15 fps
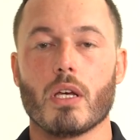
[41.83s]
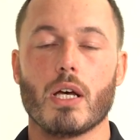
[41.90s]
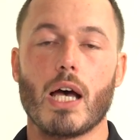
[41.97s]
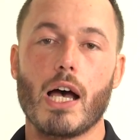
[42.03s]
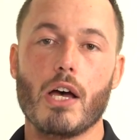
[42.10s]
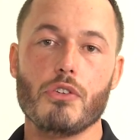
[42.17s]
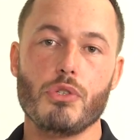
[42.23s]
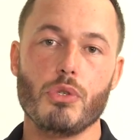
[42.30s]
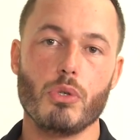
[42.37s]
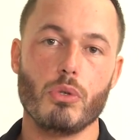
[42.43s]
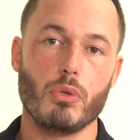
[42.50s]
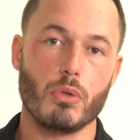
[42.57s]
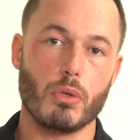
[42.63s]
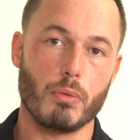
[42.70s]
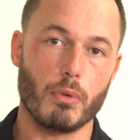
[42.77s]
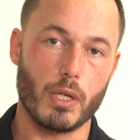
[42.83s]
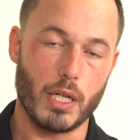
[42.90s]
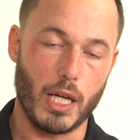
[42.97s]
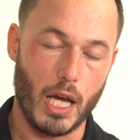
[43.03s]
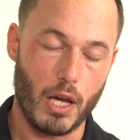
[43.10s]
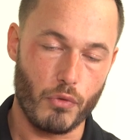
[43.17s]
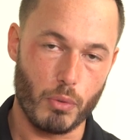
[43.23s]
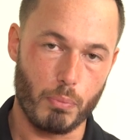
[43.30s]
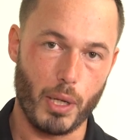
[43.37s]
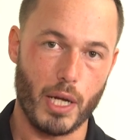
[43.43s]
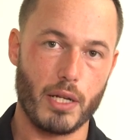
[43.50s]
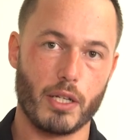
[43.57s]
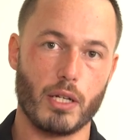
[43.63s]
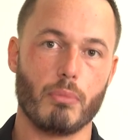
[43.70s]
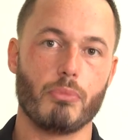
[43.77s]
As you have your
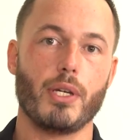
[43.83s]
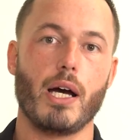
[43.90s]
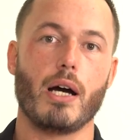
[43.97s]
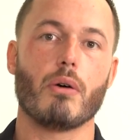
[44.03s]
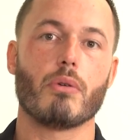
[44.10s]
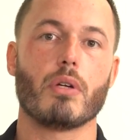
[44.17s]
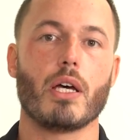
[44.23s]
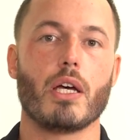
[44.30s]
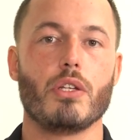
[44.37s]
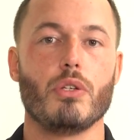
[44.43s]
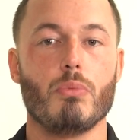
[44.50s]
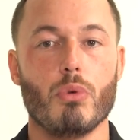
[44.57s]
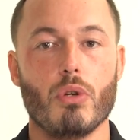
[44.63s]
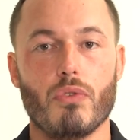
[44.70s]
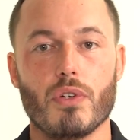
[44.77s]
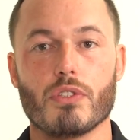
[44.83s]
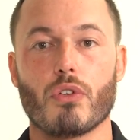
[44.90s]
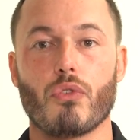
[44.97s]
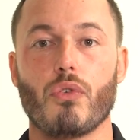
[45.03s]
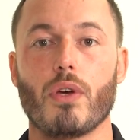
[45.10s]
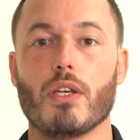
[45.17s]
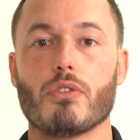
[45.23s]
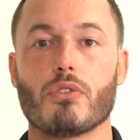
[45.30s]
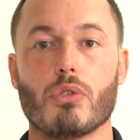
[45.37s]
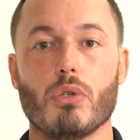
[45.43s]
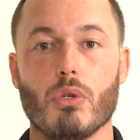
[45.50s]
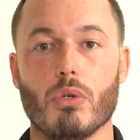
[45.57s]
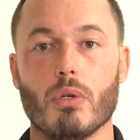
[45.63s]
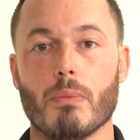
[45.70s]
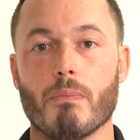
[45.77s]
pain come down and you move into phase
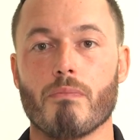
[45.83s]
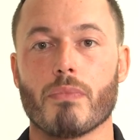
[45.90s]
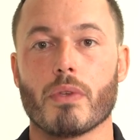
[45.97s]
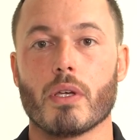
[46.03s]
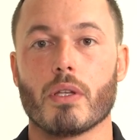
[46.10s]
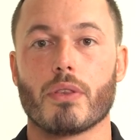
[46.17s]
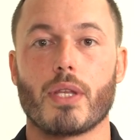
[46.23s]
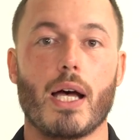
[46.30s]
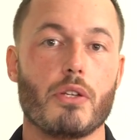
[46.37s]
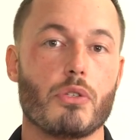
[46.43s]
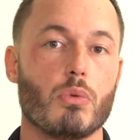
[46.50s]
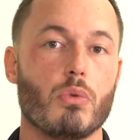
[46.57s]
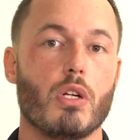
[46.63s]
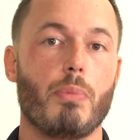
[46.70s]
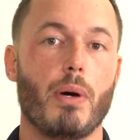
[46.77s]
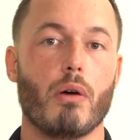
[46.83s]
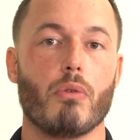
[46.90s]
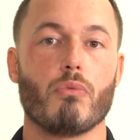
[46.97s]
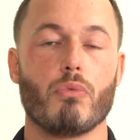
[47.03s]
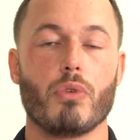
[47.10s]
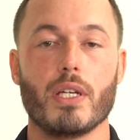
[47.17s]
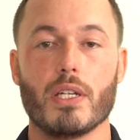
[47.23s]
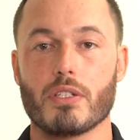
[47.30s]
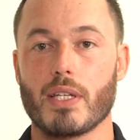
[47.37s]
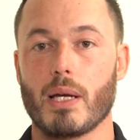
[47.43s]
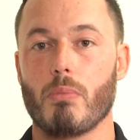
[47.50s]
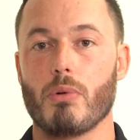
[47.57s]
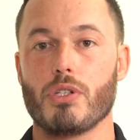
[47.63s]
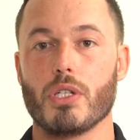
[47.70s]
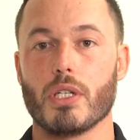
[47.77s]
2, that's all about
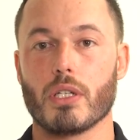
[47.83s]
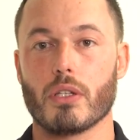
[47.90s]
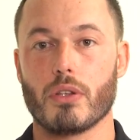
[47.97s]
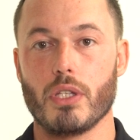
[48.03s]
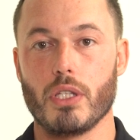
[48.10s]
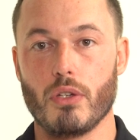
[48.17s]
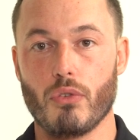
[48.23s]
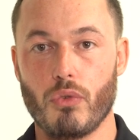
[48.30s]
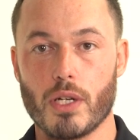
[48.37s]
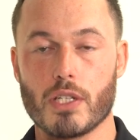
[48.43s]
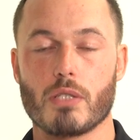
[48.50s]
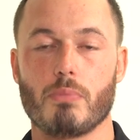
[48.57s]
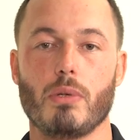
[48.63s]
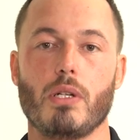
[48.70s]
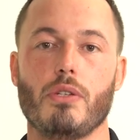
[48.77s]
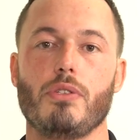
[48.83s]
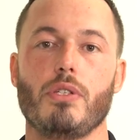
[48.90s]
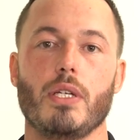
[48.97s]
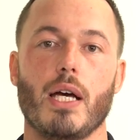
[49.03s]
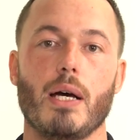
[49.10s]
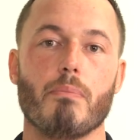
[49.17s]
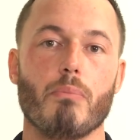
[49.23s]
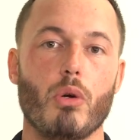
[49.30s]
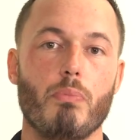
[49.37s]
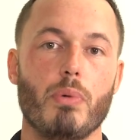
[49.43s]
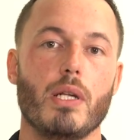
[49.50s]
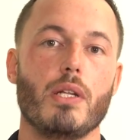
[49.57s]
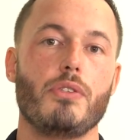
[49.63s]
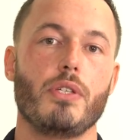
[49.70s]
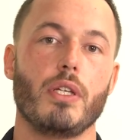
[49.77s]
re-establishing the flexibility and
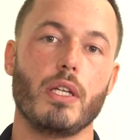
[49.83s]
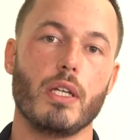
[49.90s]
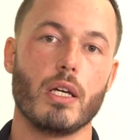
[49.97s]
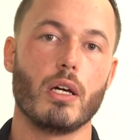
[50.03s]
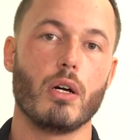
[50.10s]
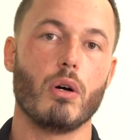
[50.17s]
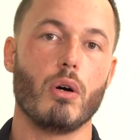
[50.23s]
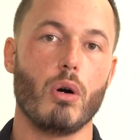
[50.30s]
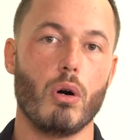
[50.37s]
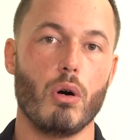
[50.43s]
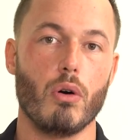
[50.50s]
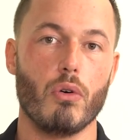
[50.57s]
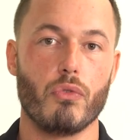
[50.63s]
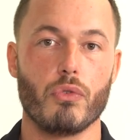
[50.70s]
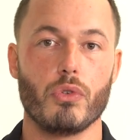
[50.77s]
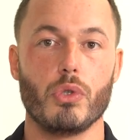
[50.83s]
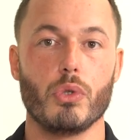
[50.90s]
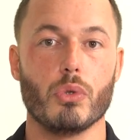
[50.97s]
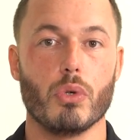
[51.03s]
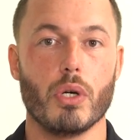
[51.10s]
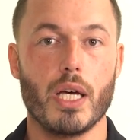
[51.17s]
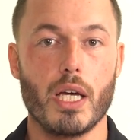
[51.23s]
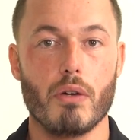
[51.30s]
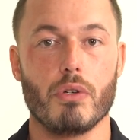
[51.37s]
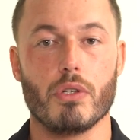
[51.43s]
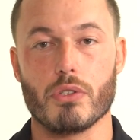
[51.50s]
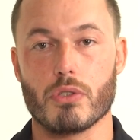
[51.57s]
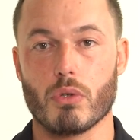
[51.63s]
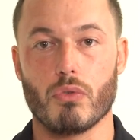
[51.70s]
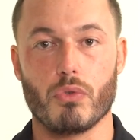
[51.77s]
mobility of your
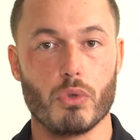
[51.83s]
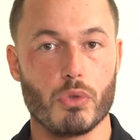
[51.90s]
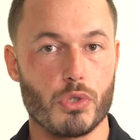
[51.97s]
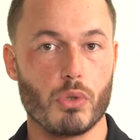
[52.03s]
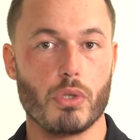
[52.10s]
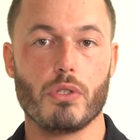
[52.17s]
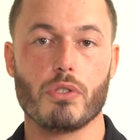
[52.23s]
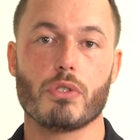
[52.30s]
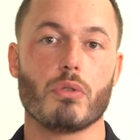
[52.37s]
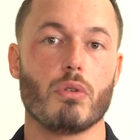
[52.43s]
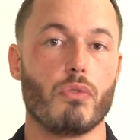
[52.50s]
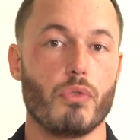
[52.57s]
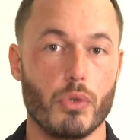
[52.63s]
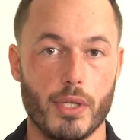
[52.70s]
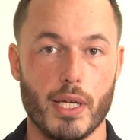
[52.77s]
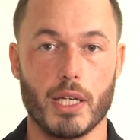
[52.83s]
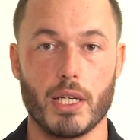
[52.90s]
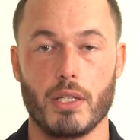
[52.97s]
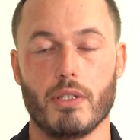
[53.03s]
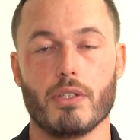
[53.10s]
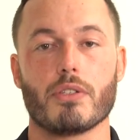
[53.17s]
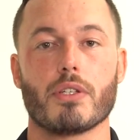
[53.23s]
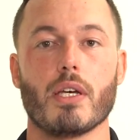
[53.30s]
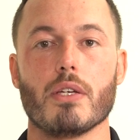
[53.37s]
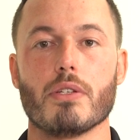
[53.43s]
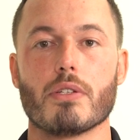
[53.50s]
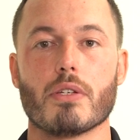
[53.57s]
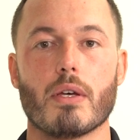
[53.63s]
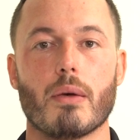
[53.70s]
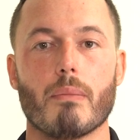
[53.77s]
areas, of your joints, of your neck in this case.